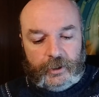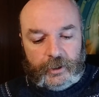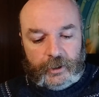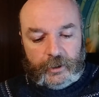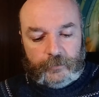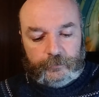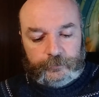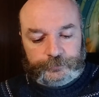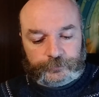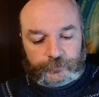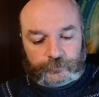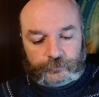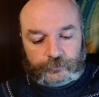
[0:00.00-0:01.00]

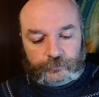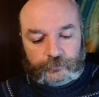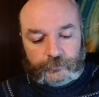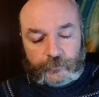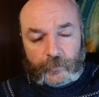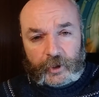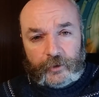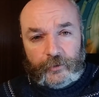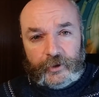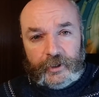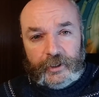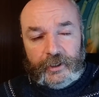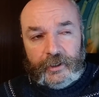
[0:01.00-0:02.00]

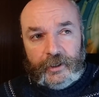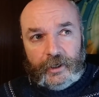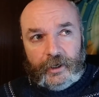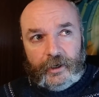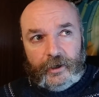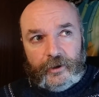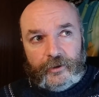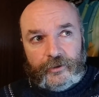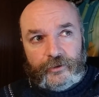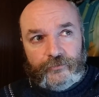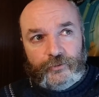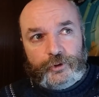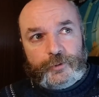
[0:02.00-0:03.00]
The
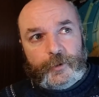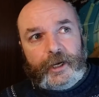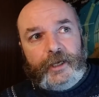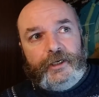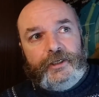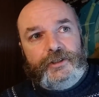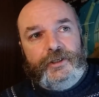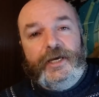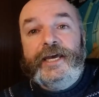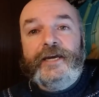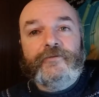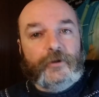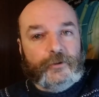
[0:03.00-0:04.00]
rules mechanics, the
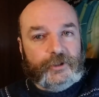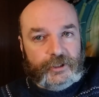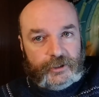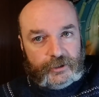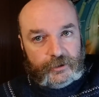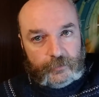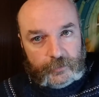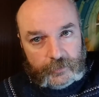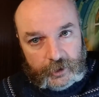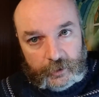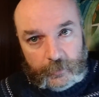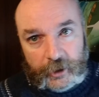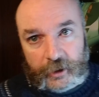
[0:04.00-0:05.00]
hero system,
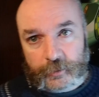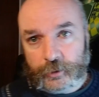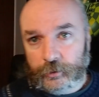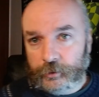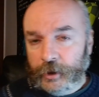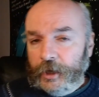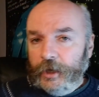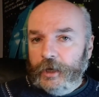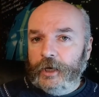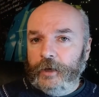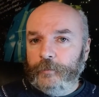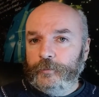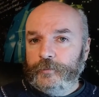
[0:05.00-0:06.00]
it became called,
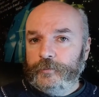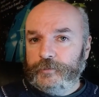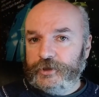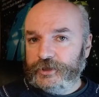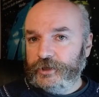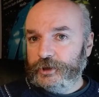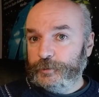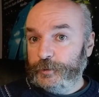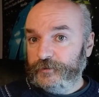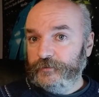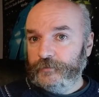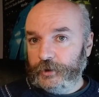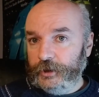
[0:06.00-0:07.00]
designed
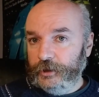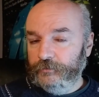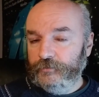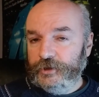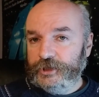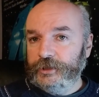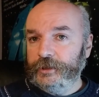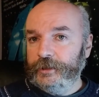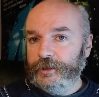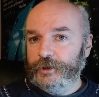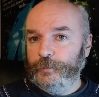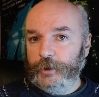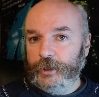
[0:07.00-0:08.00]
specifically originally
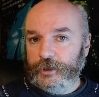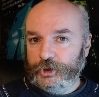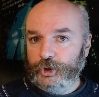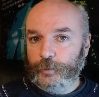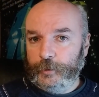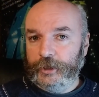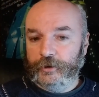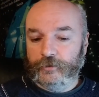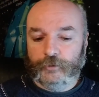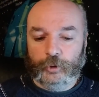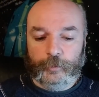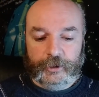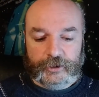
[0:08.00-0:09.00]
to be a superhero
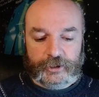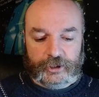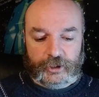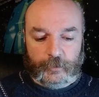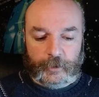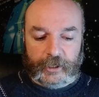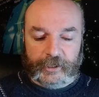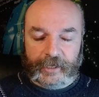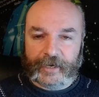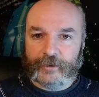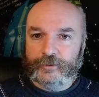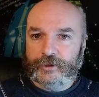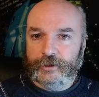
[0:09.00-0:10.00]
role-playing system, and
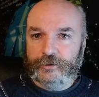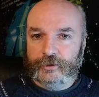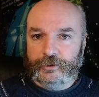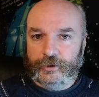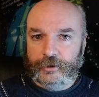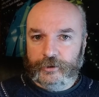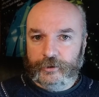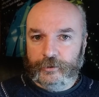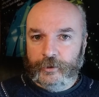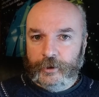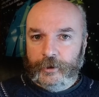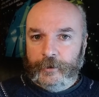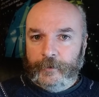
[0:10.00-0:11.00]
allows you to do,
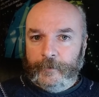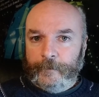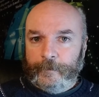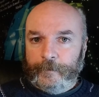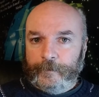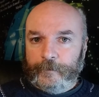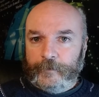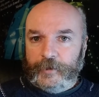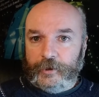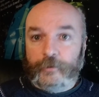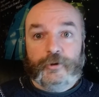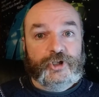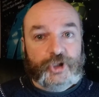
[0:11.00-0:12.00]

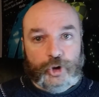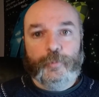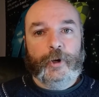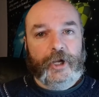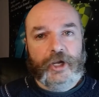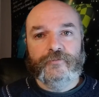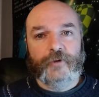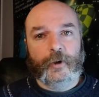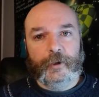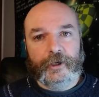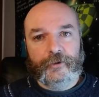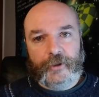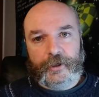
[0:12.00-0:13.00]

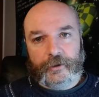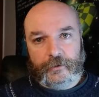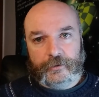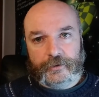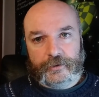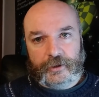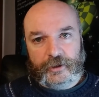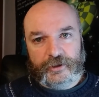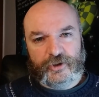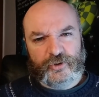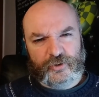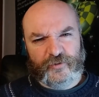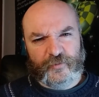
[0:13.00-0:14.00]
superheroic things as a
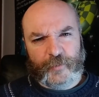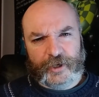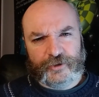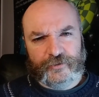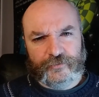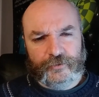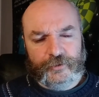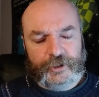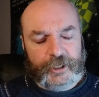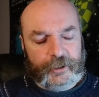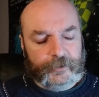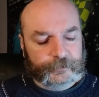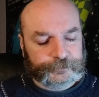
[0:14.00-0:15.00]
sort of a matter of
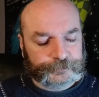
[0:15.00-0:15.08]
routine,